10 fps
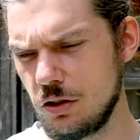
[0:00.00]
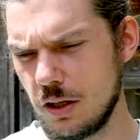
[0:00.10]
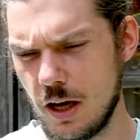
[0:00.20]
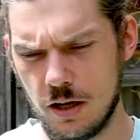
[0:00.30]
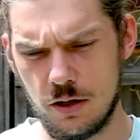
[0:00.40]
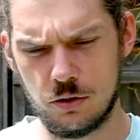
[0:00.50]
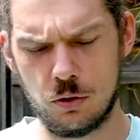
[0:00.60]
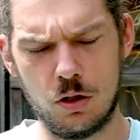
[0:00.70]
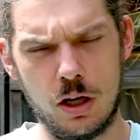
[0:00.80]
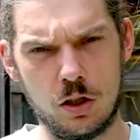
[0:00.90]
and the gutters and
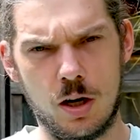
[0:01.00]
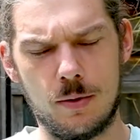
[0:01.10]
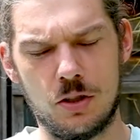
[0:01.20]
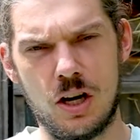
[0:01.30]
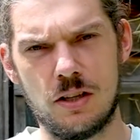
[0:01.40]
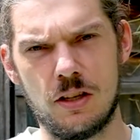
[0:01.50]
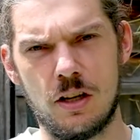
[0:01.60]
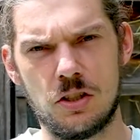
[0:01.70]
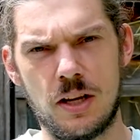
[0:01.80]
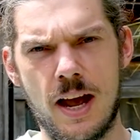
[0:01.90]
all that type of jazz that I
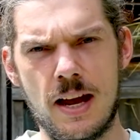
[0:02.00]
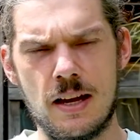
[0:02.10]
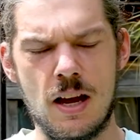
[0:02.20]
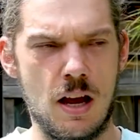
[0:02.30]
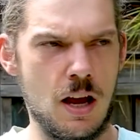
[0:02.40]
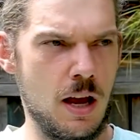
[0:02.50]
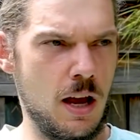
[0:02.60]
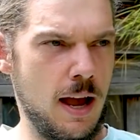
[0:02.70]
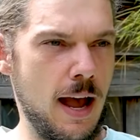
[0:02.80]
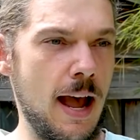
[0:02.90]
skate.
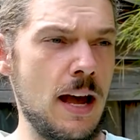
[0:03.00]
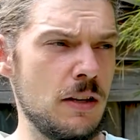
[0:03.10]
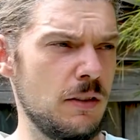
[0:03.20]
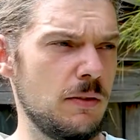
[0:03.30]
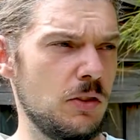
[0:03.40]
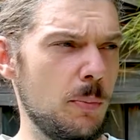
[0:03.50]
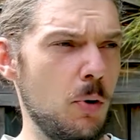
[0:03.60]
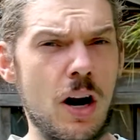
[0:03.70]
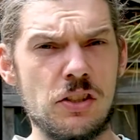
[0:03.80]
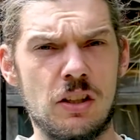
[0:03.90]
And
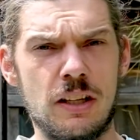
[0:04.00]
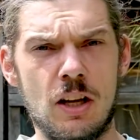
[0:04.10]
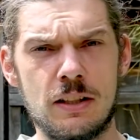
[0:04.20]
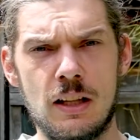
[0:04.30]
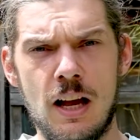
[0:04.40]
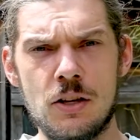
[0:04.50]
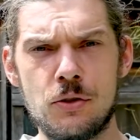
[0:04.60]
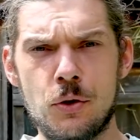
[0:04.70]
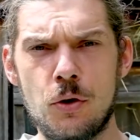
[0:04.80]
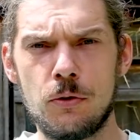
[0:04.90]
surprisingly, like the
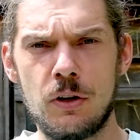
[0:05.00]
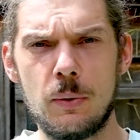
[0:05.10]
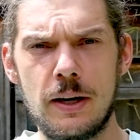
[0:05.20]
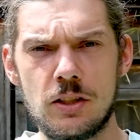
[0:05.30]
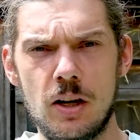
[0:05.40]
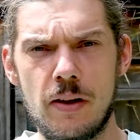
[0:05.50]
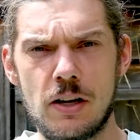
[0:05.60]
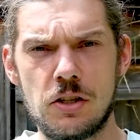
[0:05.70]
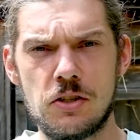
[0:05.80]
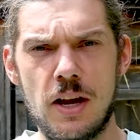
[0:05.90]
last 2 to 3 weeks that I've
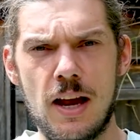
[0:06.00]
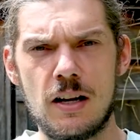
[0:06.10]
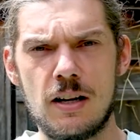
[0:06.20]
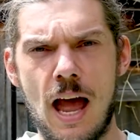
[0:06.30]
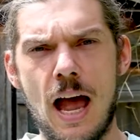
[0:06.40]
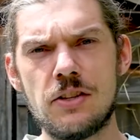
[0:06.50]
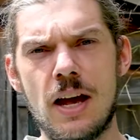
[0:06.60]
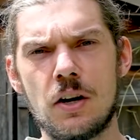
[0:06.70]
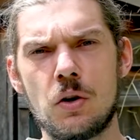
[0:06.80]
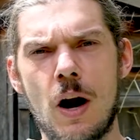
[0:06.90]
actually skated, it has
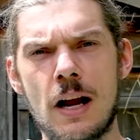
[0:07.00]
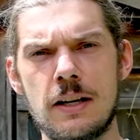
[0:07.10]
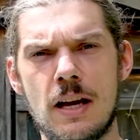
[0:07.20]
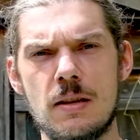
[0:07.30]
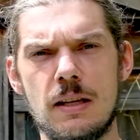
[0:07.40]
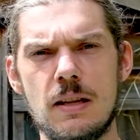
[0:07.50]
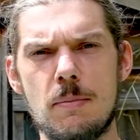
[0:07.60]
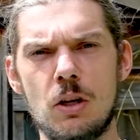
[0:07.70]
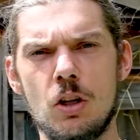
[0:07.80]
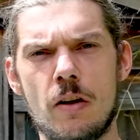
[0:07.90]
had a crack down in the middle